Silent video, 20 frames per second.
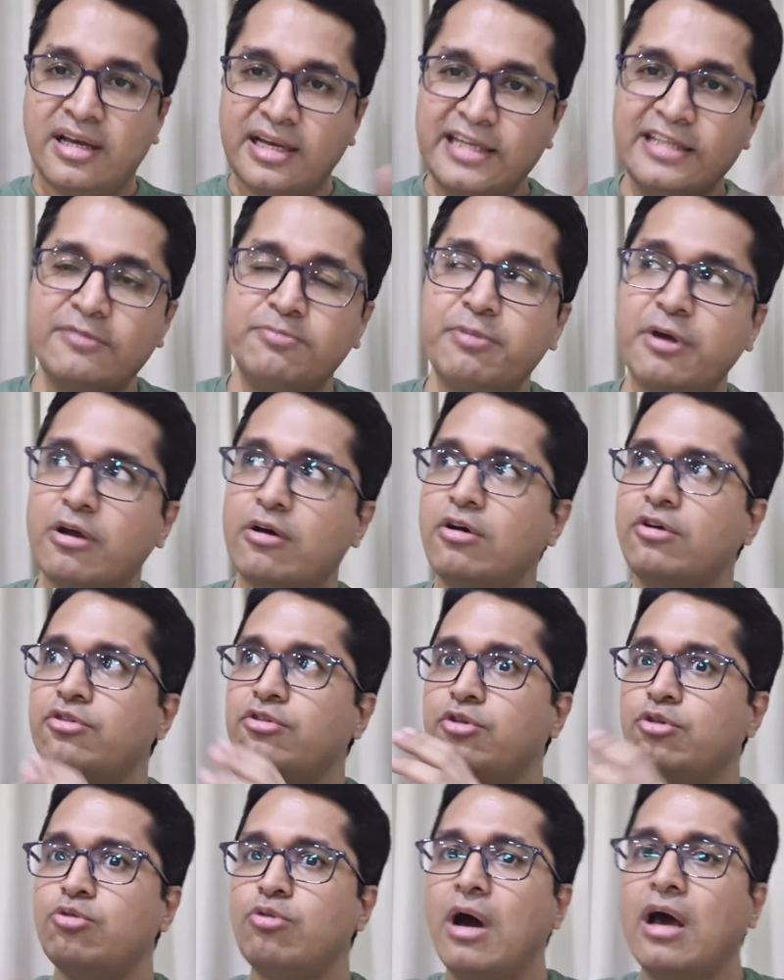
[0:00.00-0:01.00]
is because
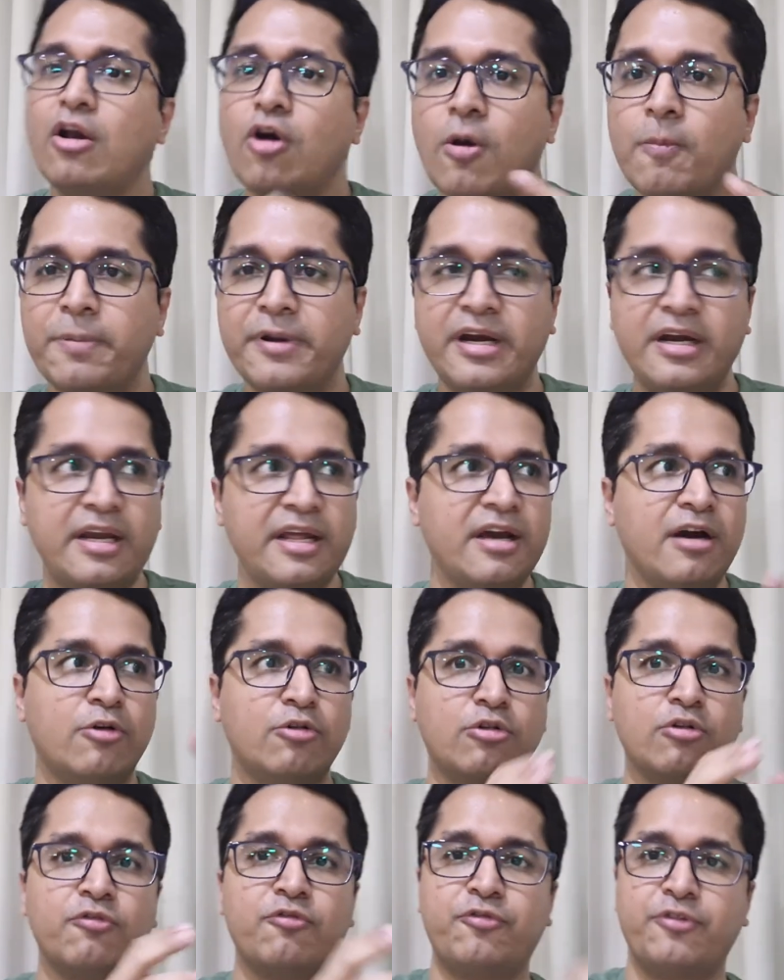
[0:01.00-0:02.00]
you are operating
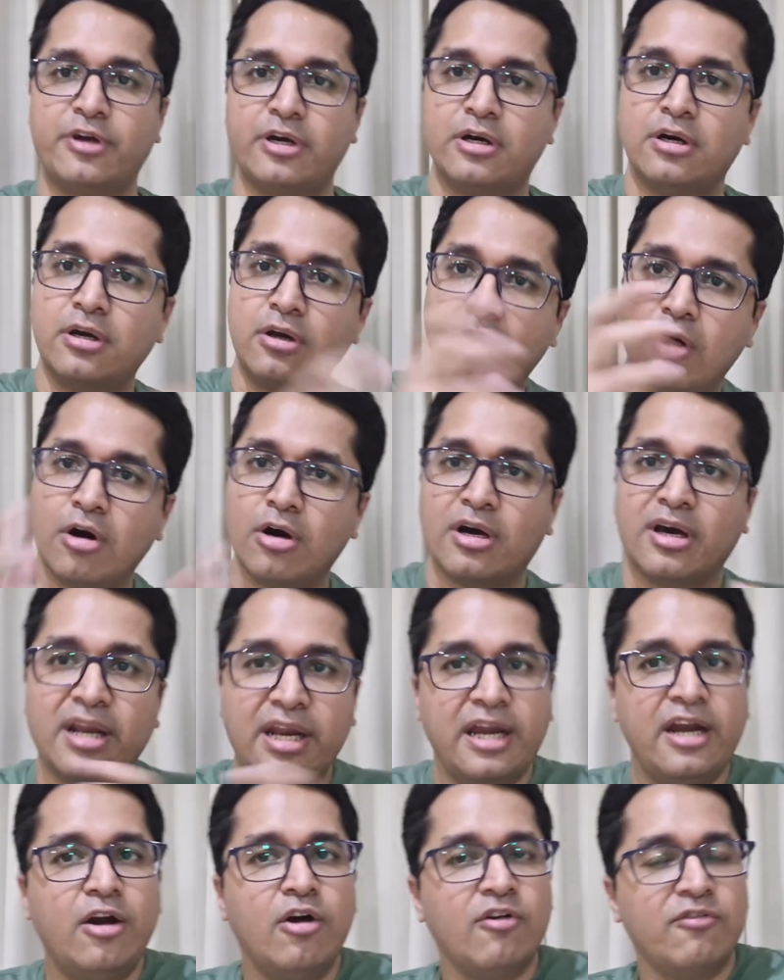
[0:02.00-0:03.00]
out of fear or
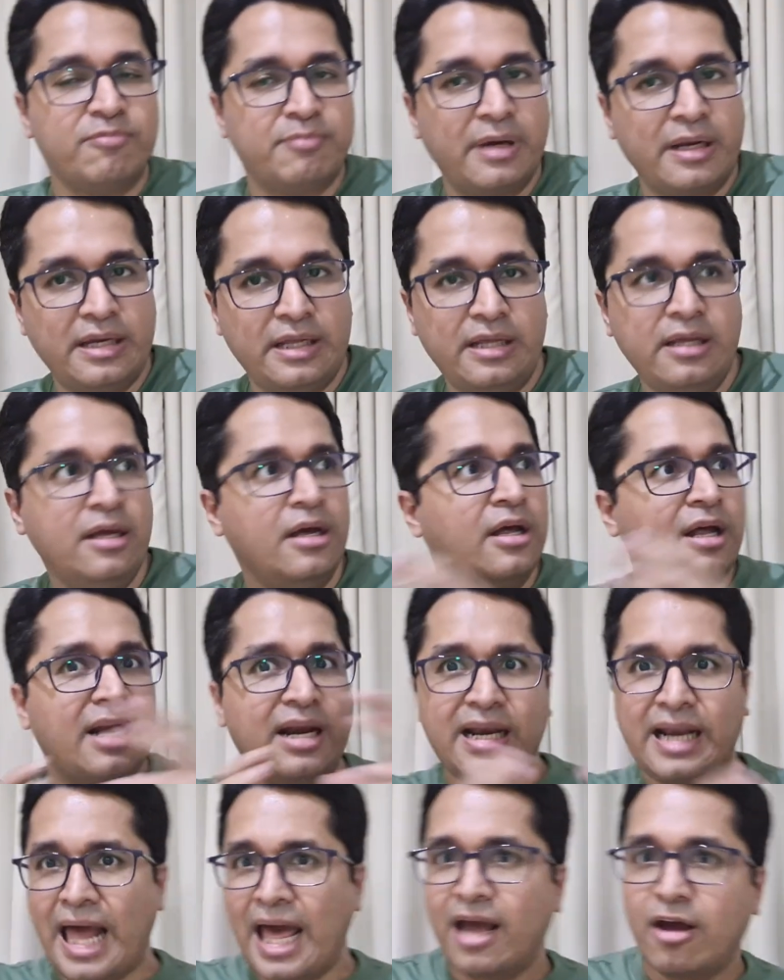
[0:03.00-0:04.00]
greed of money,
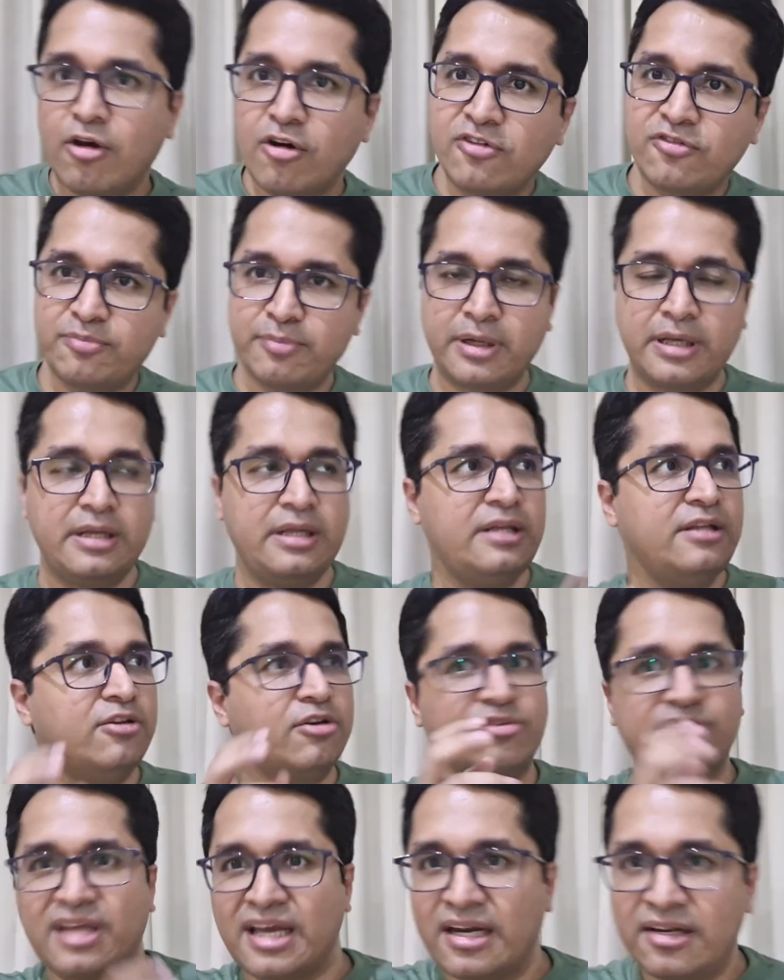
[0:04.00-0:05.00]
lack of money,
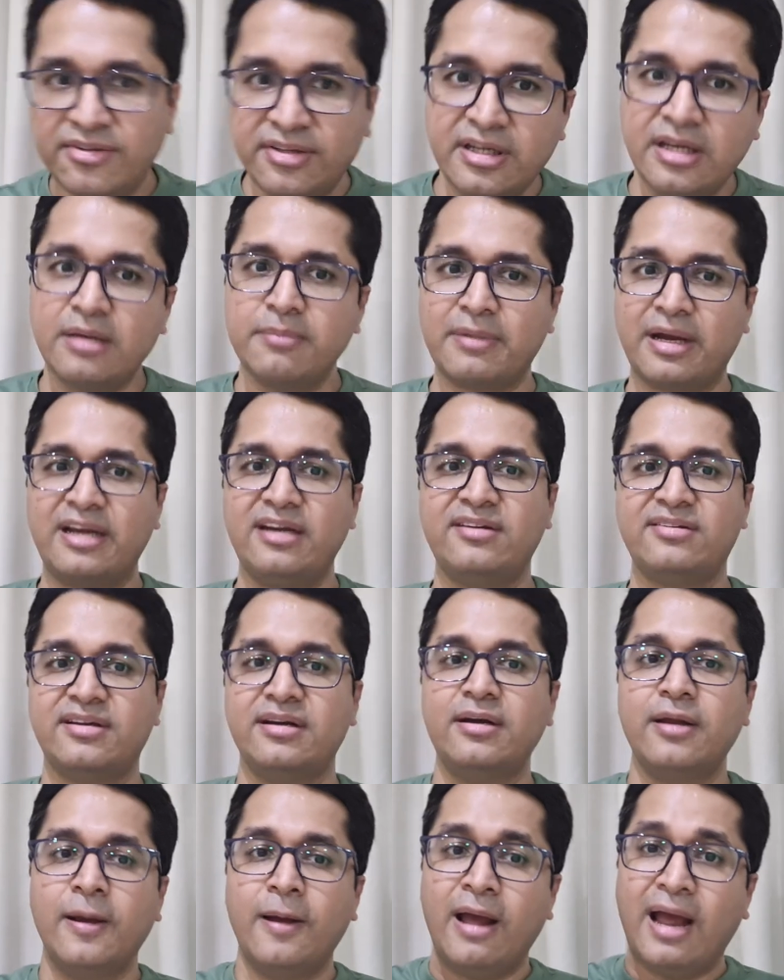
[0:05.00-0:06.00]
your scarcity
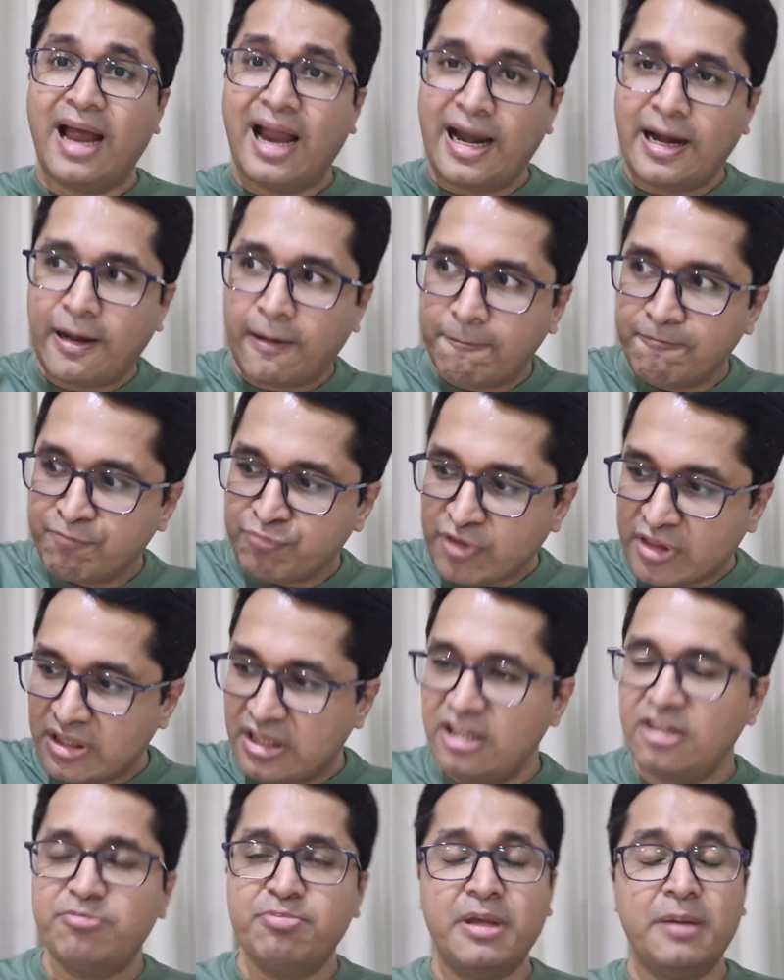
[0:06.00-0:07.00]
mindset, and
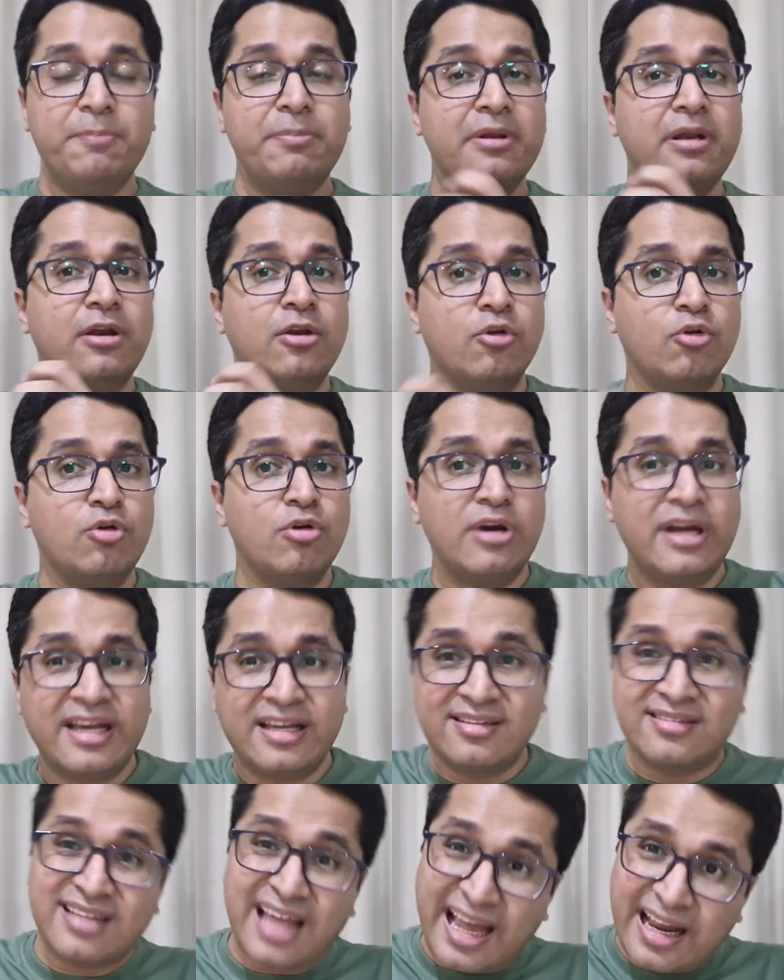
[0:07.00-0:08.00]
these people know
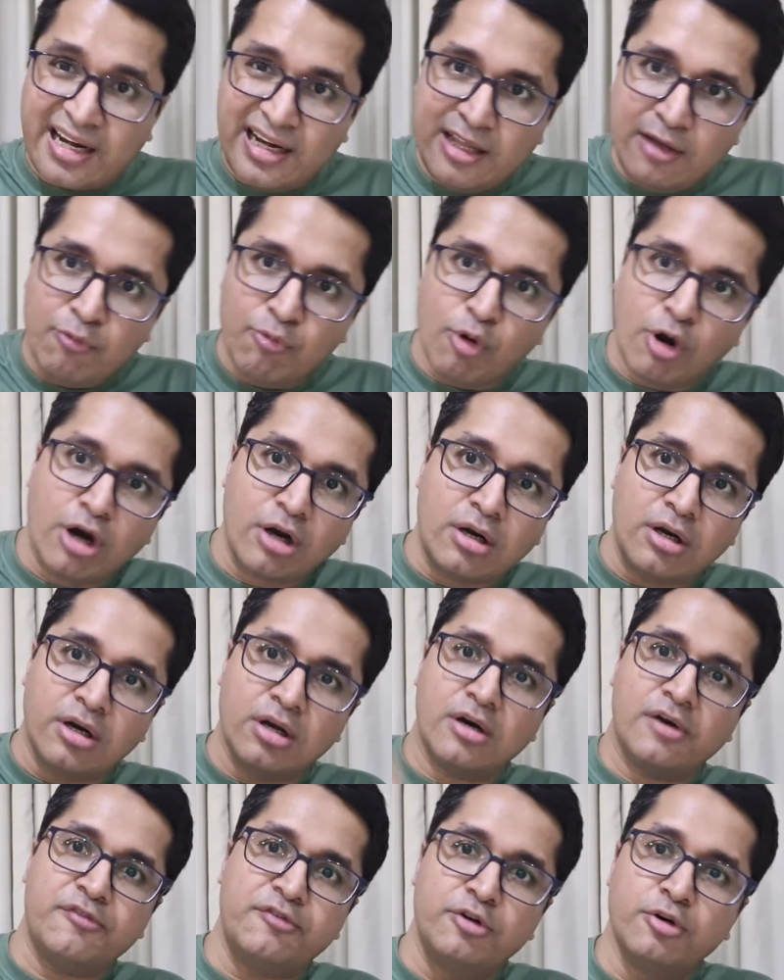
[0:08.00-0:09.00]
exactly what
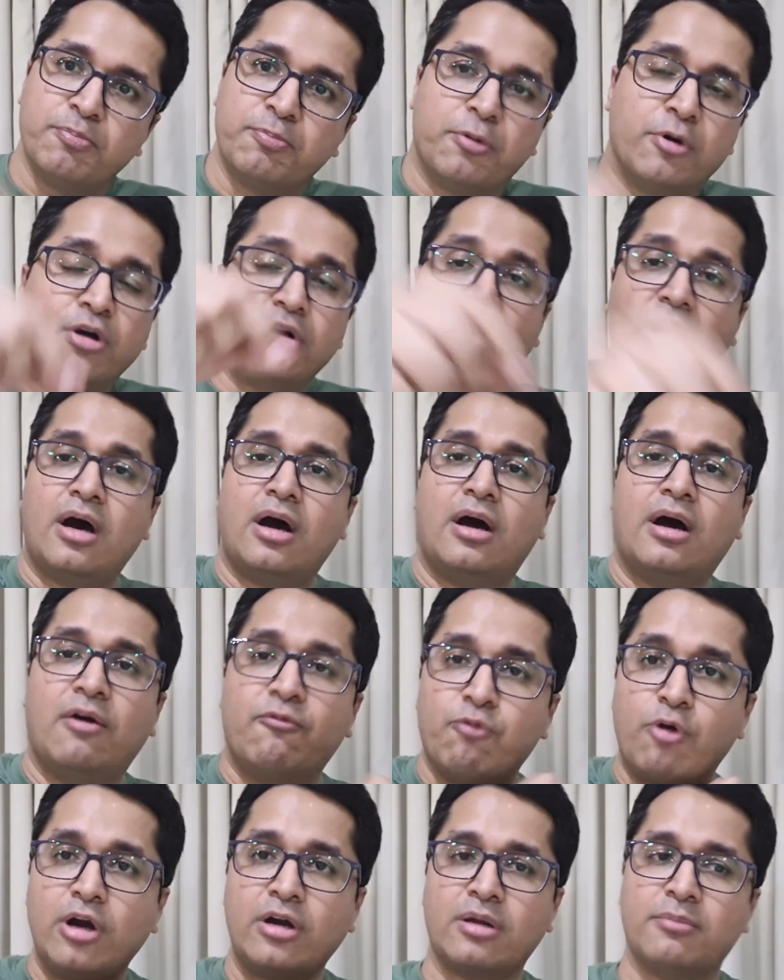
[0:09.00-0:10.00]
nerve to put
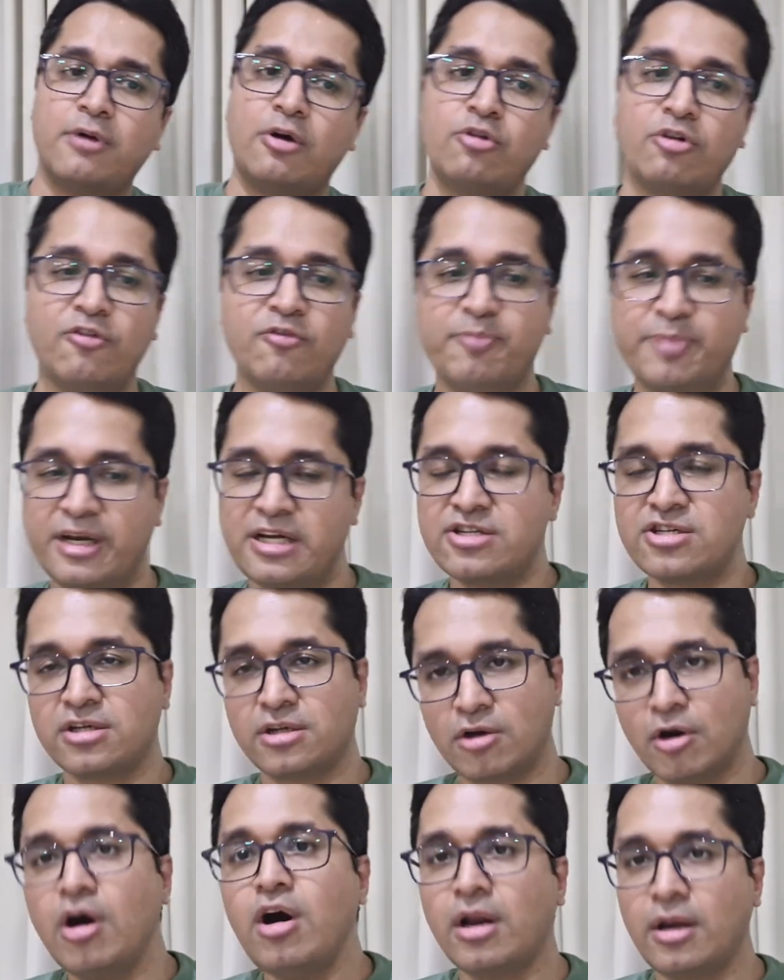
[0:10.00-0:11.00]
what amount of
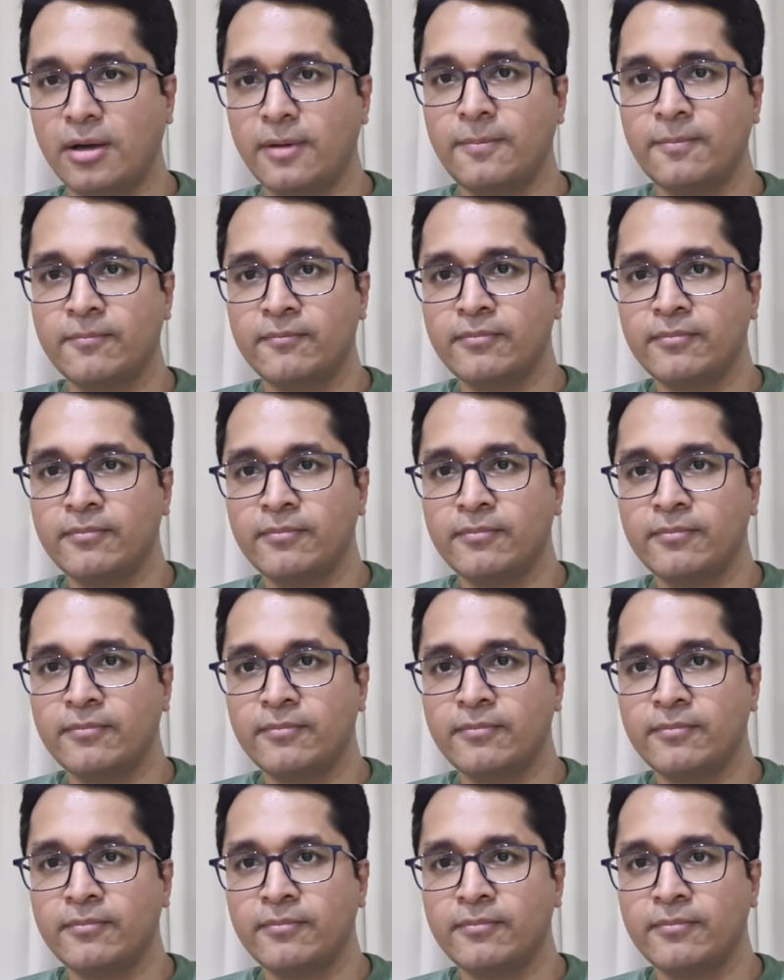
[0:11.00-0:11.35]
pressure on.